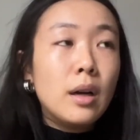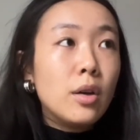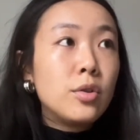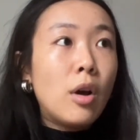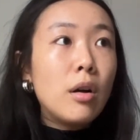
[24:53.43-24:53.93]

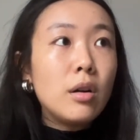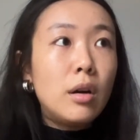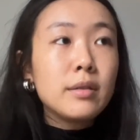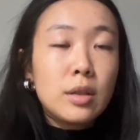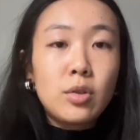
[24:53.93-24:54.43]
Knock
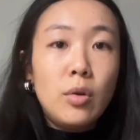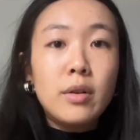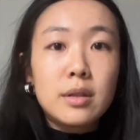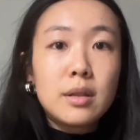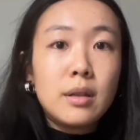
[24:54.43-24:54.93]
on the
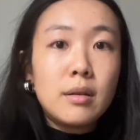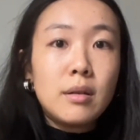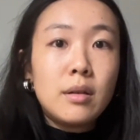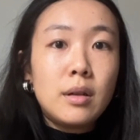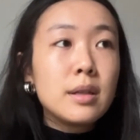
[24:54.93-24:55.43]
doors
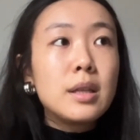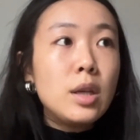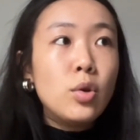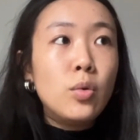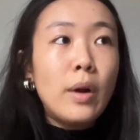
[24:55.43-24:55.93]
See
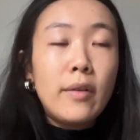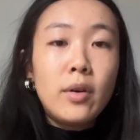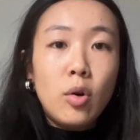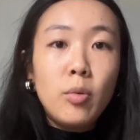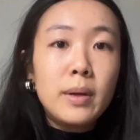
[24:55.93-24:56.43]
whoever
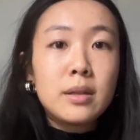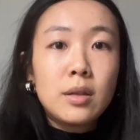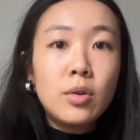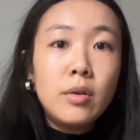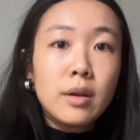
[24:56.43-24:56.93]
opens the
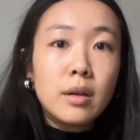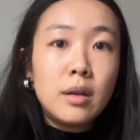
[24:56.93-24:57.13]
door.